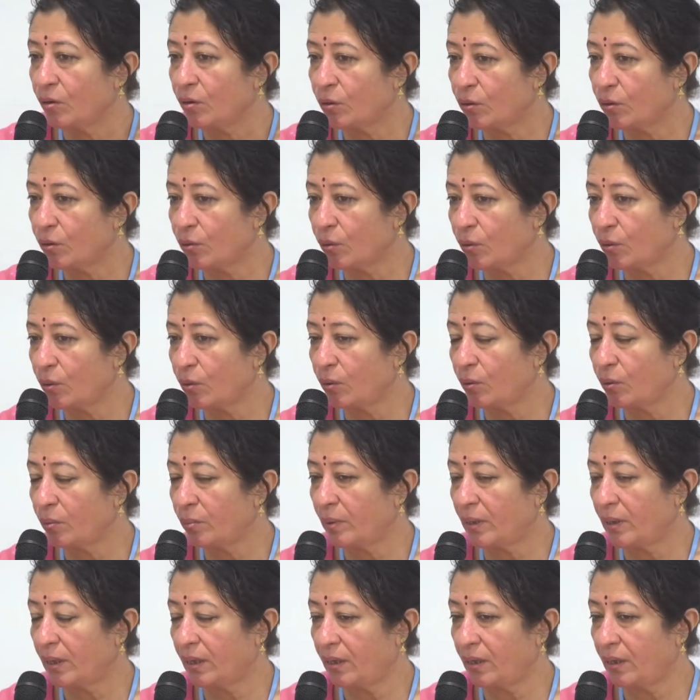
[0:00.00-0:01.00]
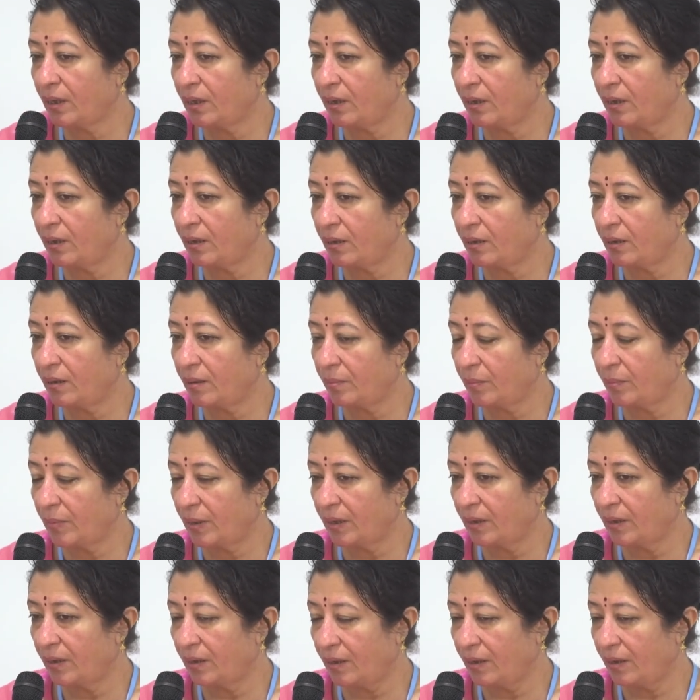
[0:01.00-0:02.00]
So
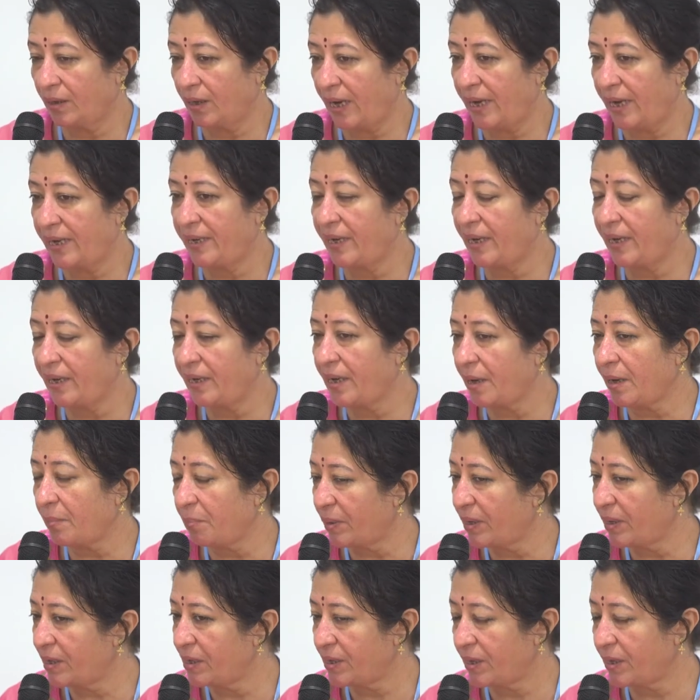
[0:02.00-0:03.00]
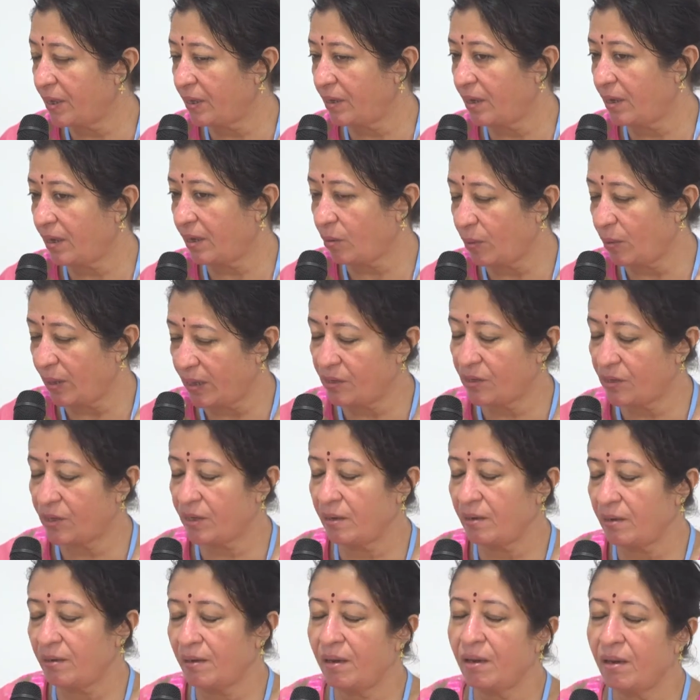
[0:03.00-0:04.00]
I really appreciate the
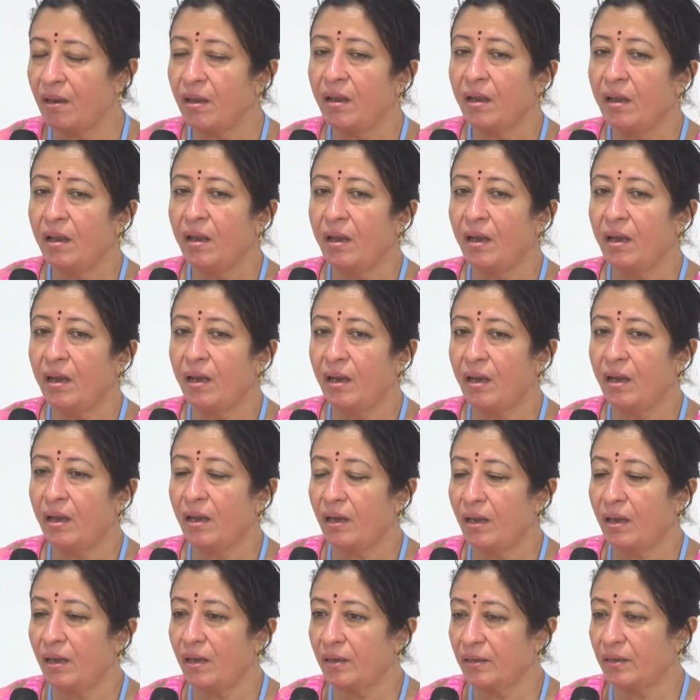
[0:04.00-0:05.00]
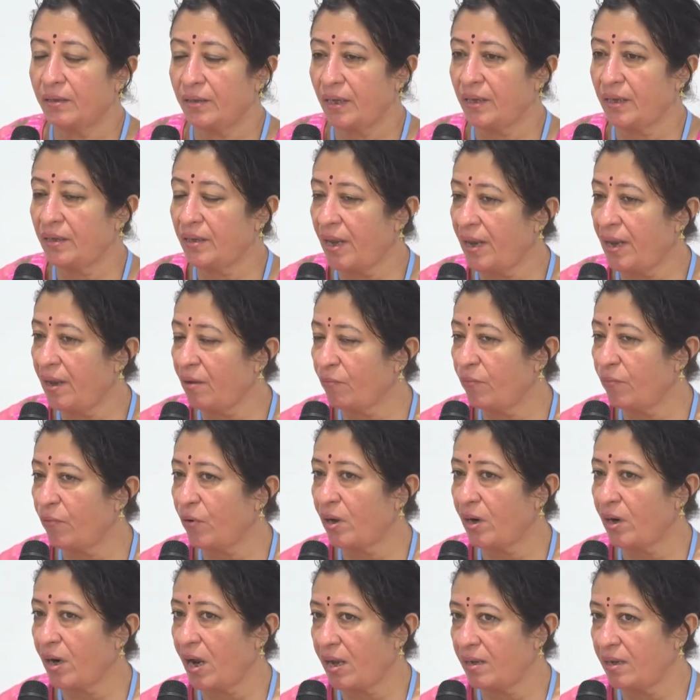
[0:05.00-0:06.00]
question. The thing
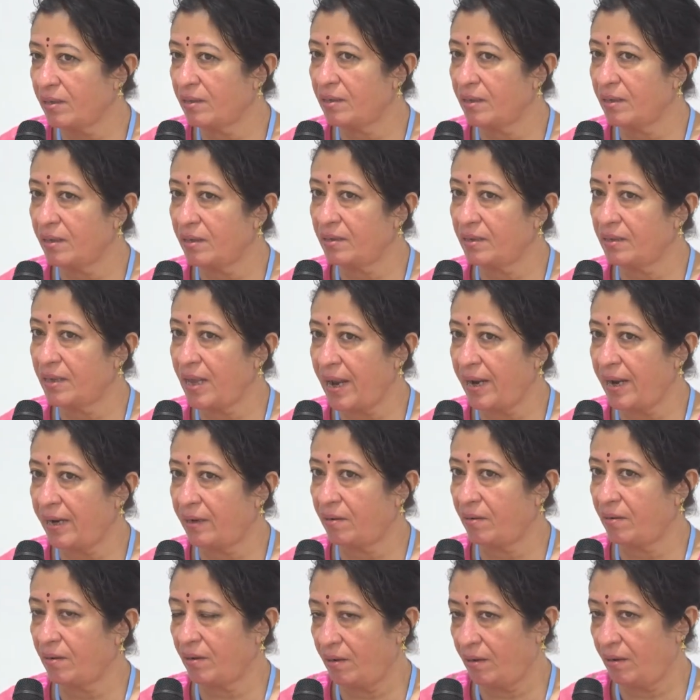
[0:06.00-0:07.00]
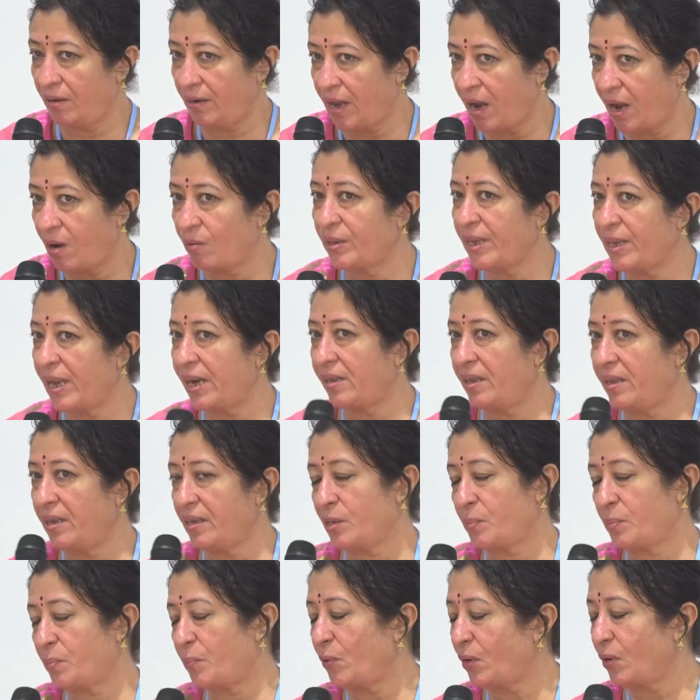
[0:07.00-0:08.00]
for us is that now that
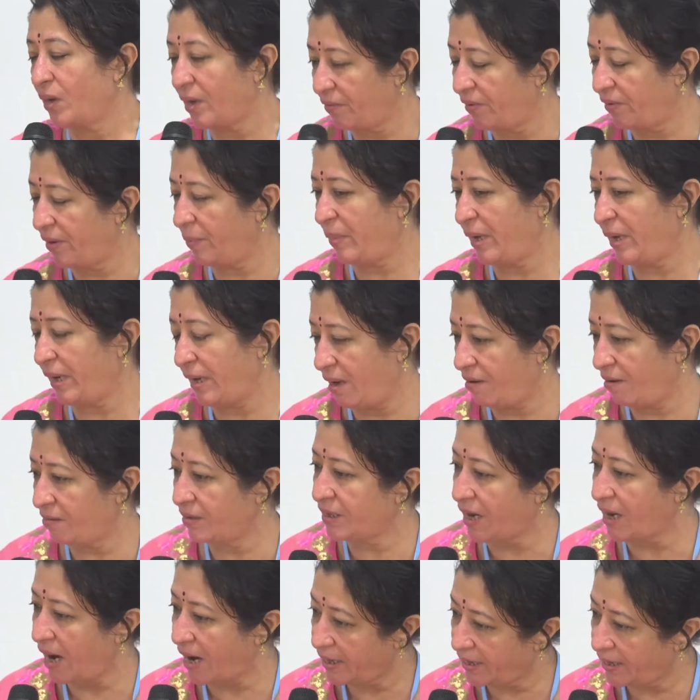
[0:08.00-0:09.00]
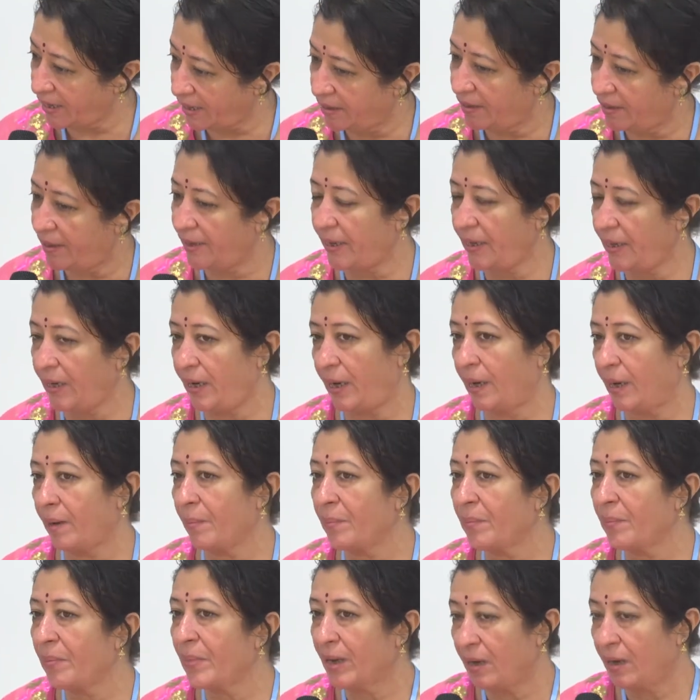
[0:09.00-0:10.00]
these poor women have started leading,
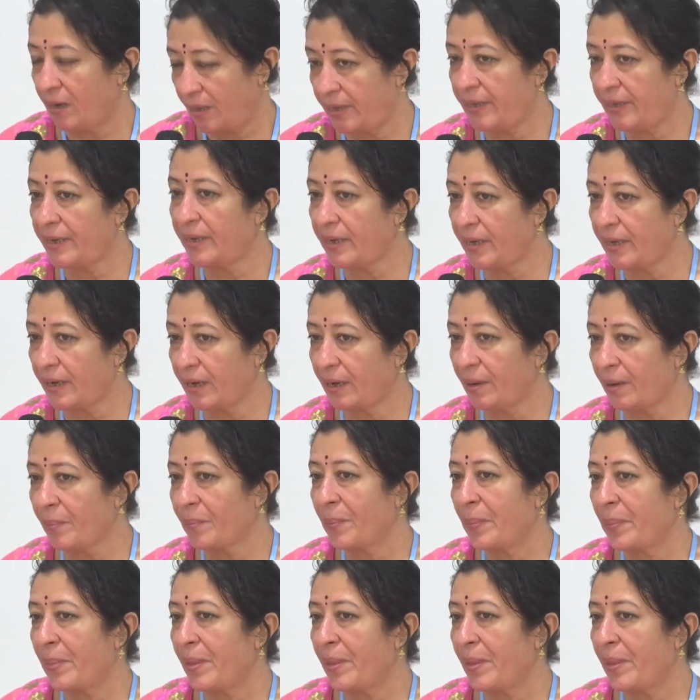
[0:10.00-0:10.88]
we